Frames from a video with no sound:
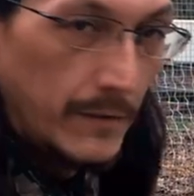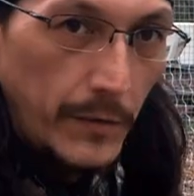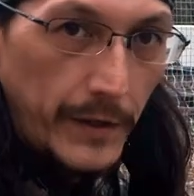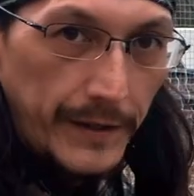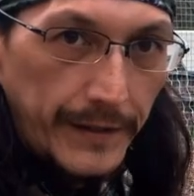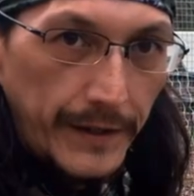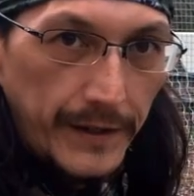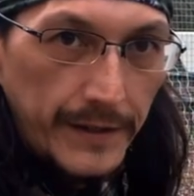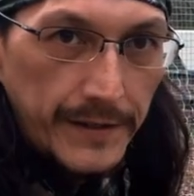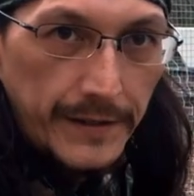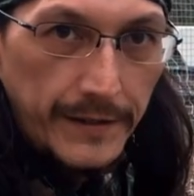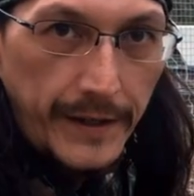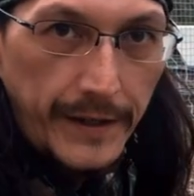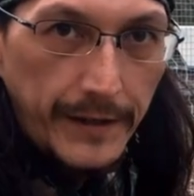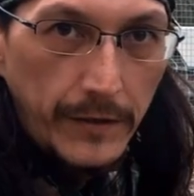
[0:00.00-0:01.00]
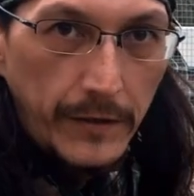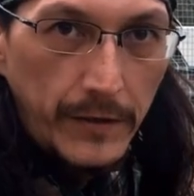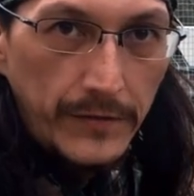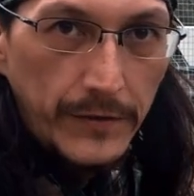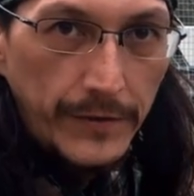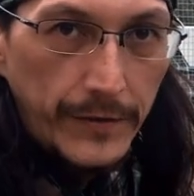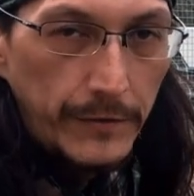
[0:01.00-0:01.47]
what it does and they
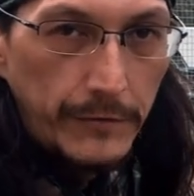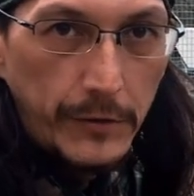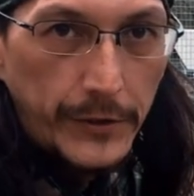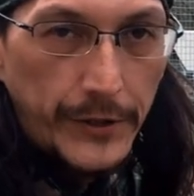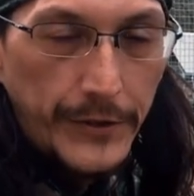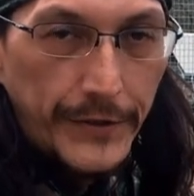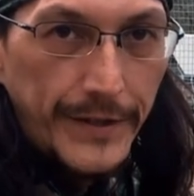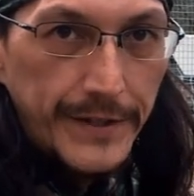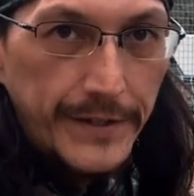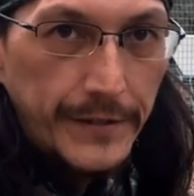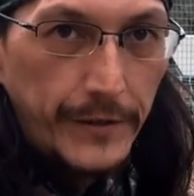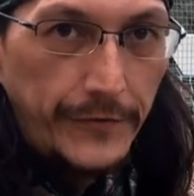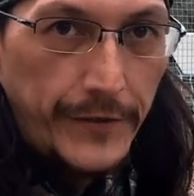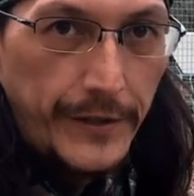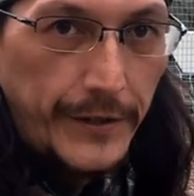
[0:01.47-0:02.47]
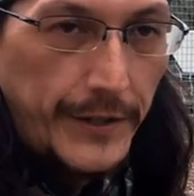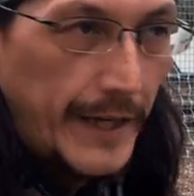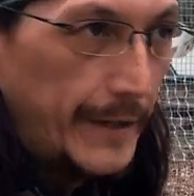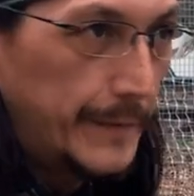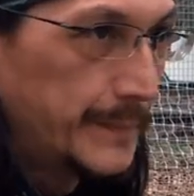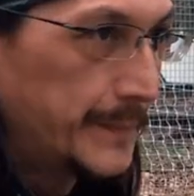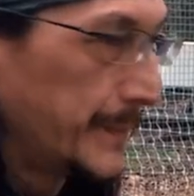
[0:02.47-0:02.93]
go over. They're real curious, they'll figure it
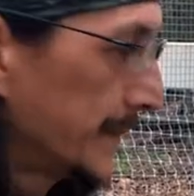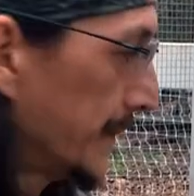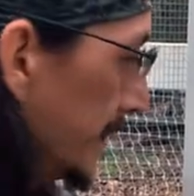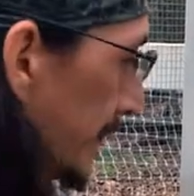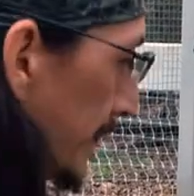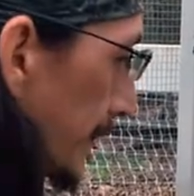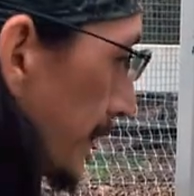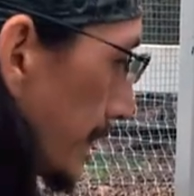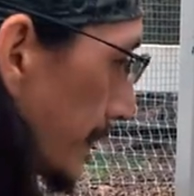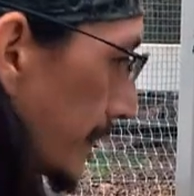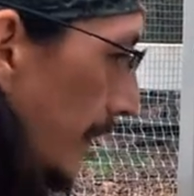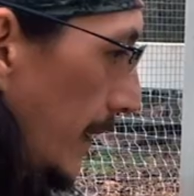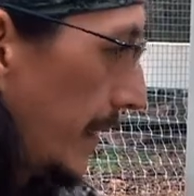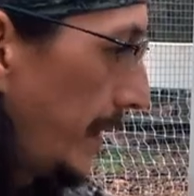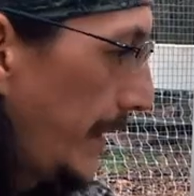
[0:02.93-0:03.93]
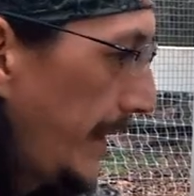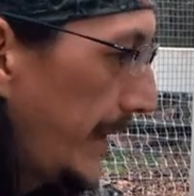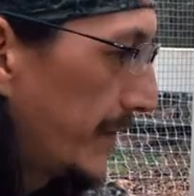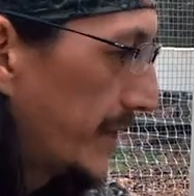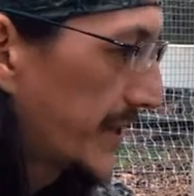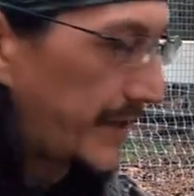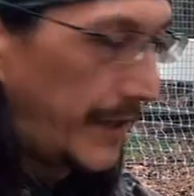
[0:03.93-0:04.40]
out. And they
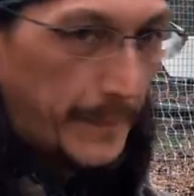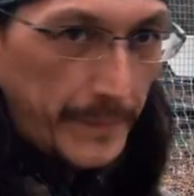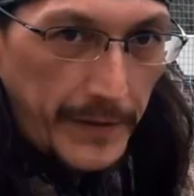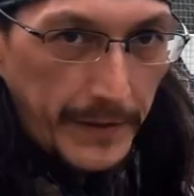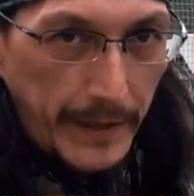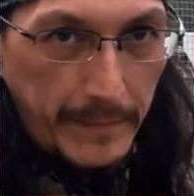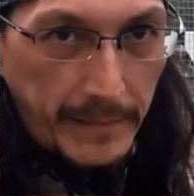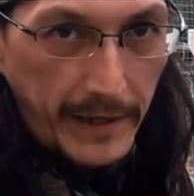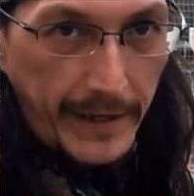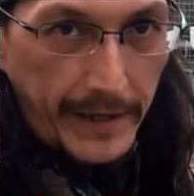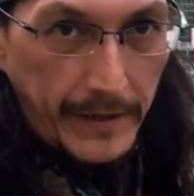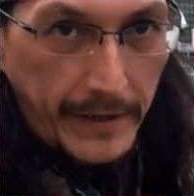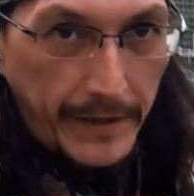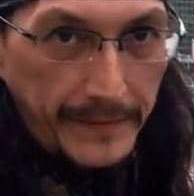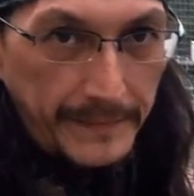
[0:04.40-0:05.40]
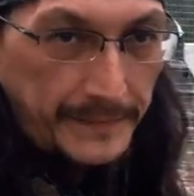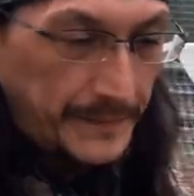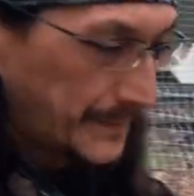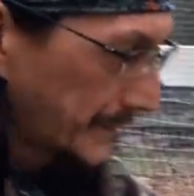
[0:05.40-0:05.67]
have a stump that they play on.